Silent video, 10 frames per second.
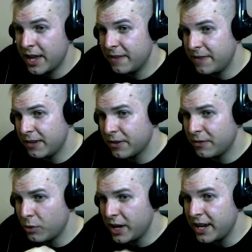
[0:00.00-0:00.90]
in favor
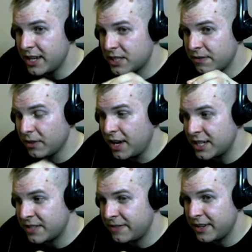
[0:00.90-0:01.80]
of what his
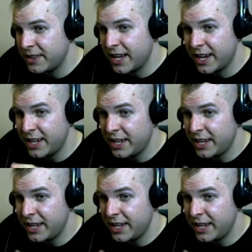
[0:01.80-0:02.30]
philosophy that